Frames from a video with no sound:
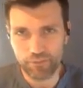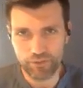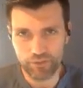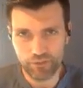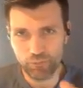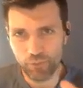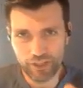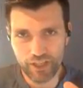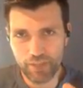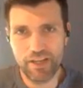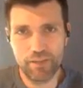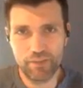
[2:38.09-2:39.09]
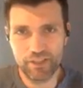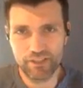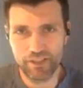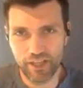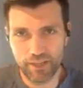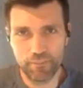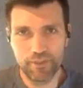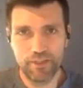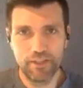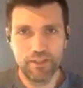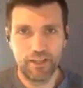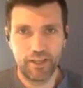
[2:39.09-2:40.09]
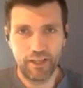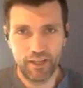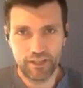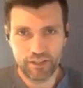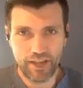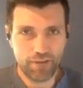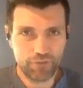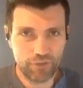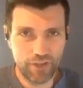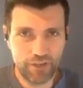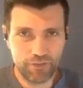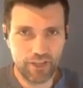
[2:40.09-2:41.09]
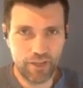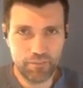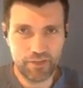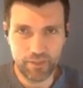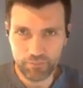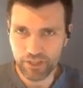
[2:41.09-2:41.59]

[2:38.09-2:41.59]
So eat one M&M at a time, and after every M&M,